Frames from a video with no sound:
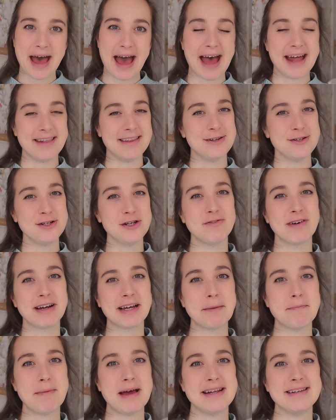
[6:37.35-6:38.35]
and I do
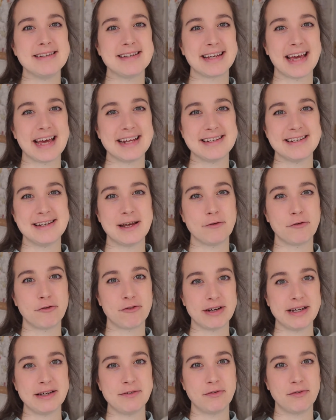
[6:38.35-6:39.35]
recommend getting a free